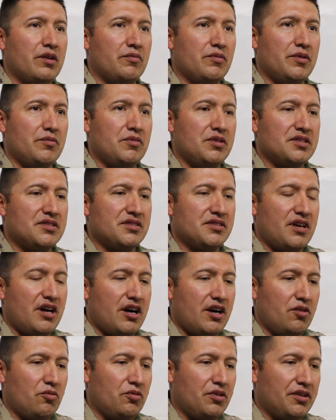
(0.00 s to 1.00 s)
And we
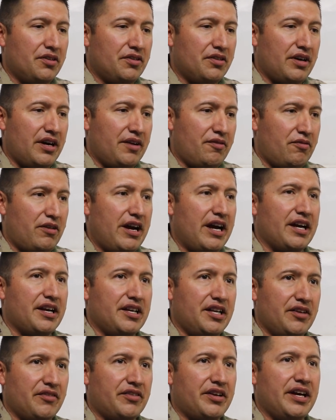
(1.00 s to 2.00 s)
saw it with
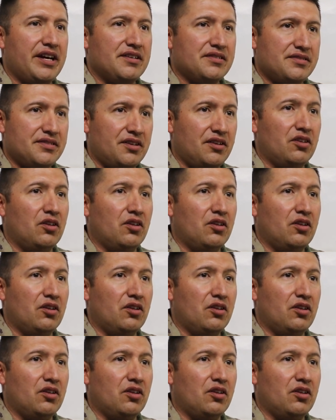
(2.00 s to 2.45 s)
Iraq and Afghanistan.